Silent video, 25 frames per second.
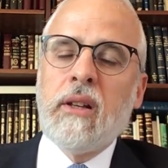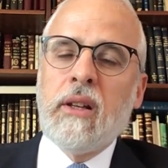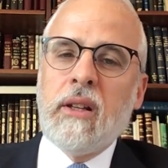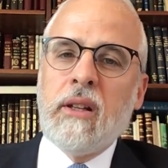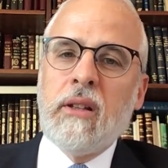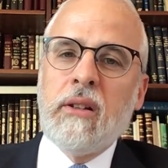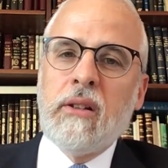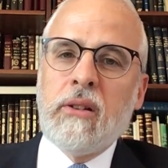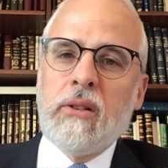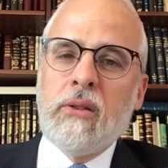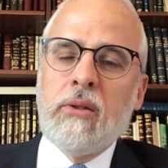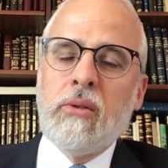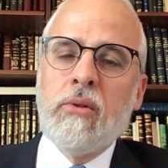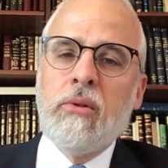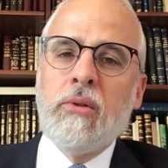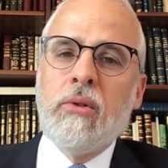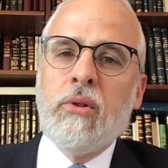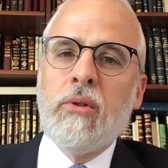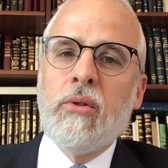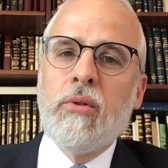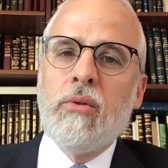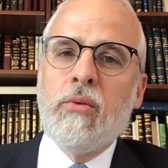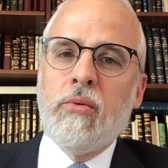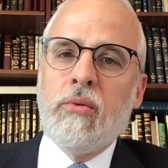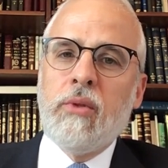into
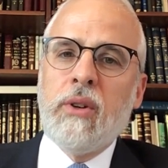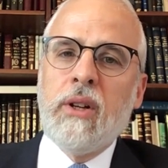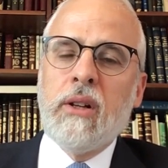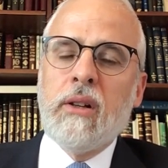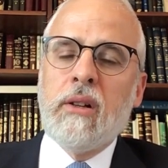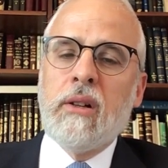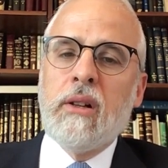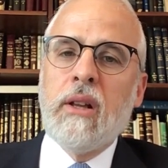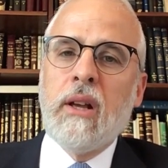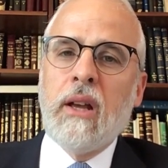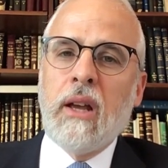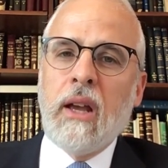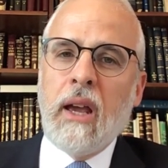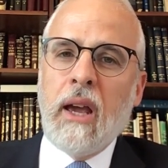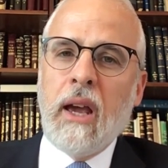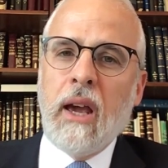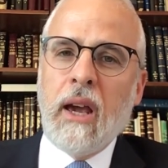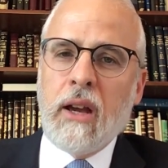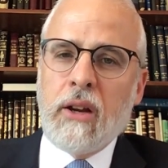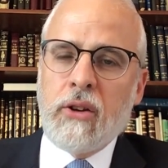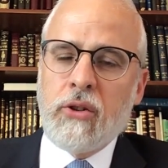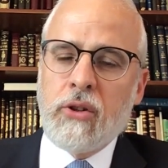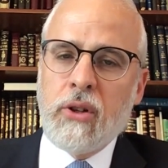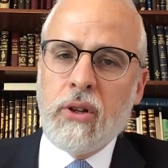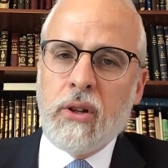real
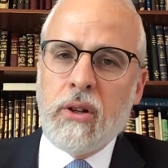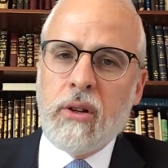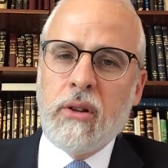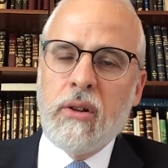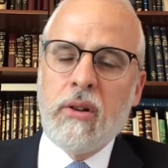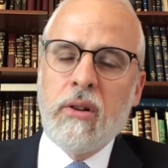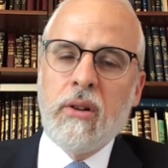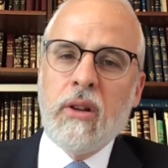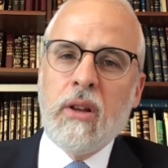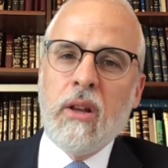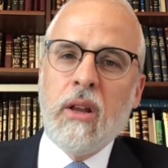action.